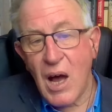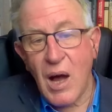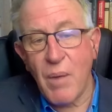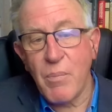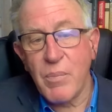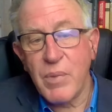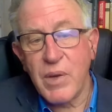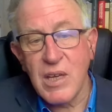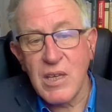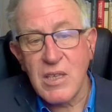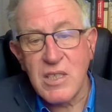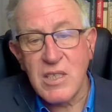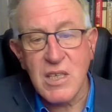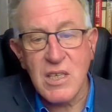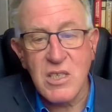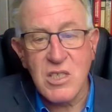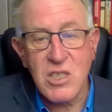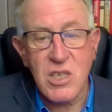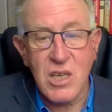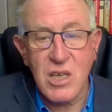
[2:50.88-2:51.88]

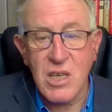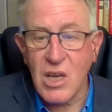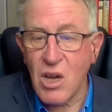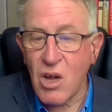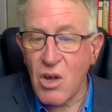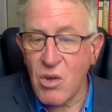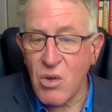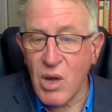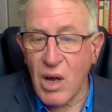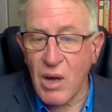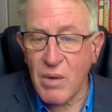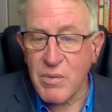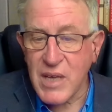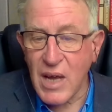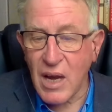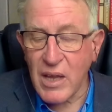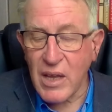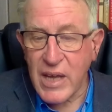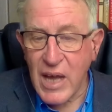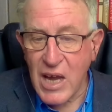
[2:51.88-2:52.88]
contingent, you know,
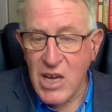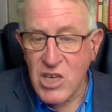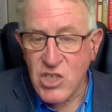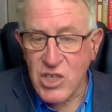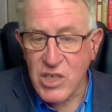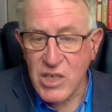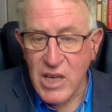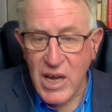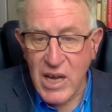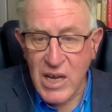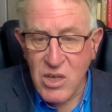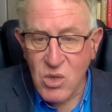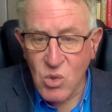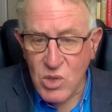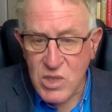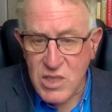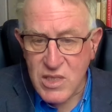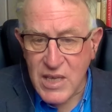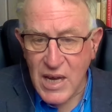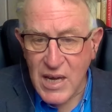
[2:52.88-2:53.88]
delegation in your
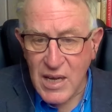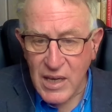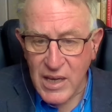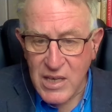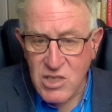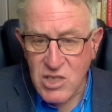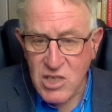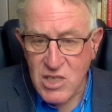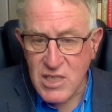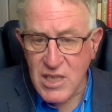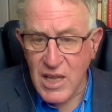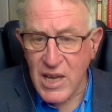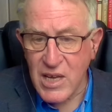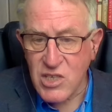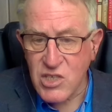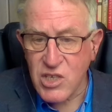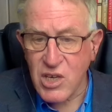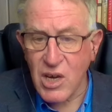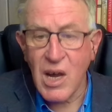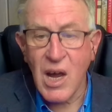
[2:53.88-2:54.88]
state
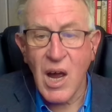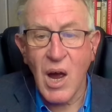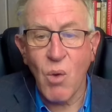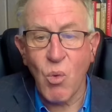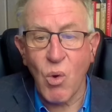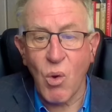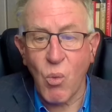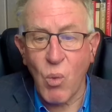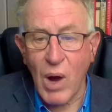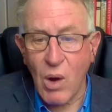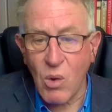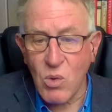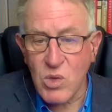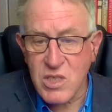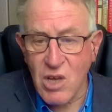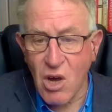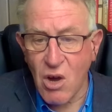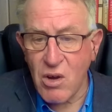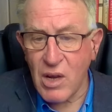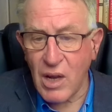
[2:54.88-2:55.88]
legislature were
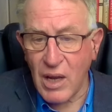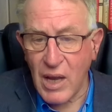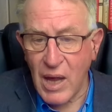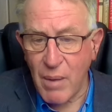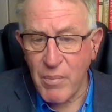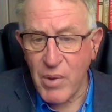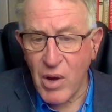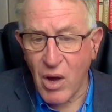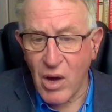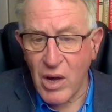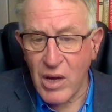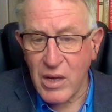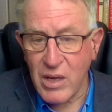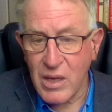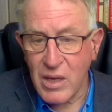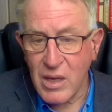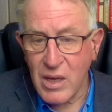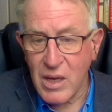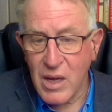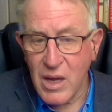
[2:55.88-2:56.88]
Wellstone alumni.
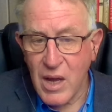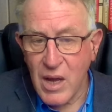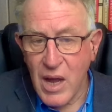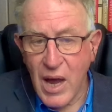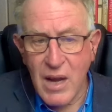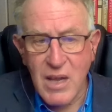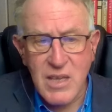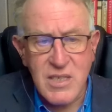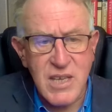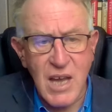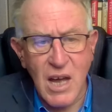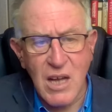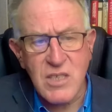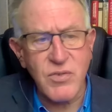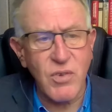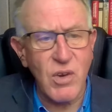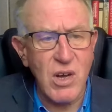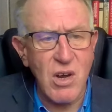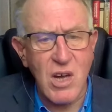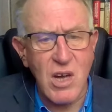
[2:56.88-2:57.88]
And it sounds
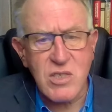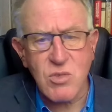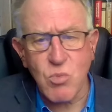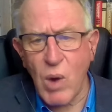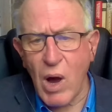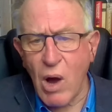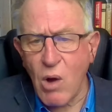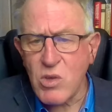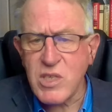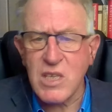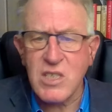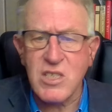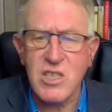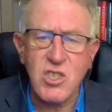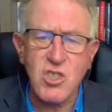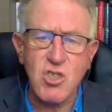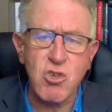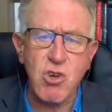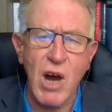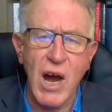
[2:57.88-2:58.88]
very nice. Wells is a
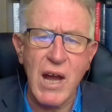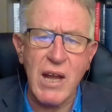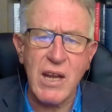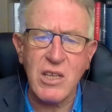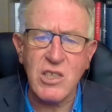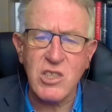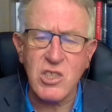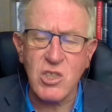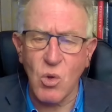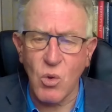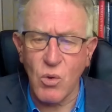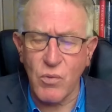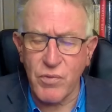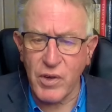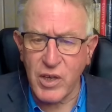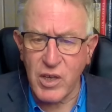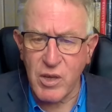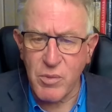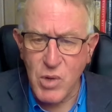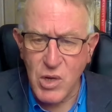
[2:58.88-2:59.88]
training school for
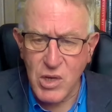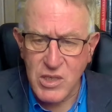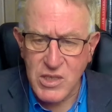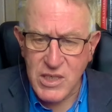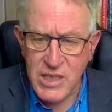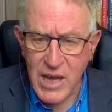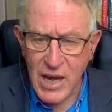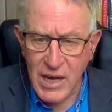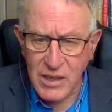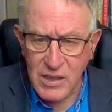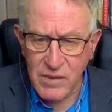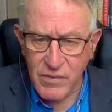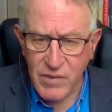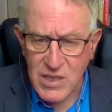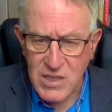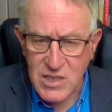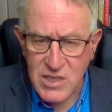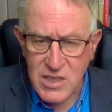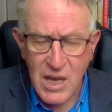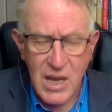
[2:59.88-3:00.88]
community
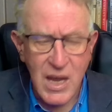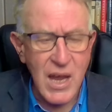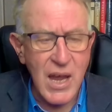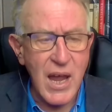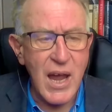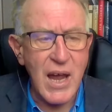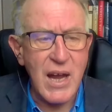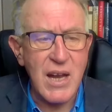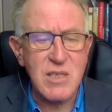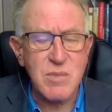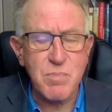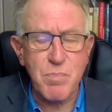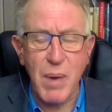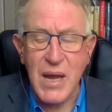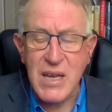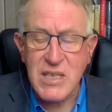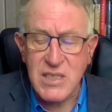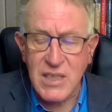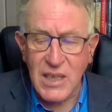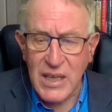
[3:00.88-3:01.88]
activists. It is
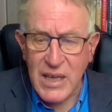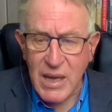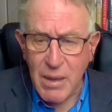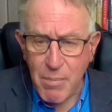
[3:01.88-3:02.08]
basically a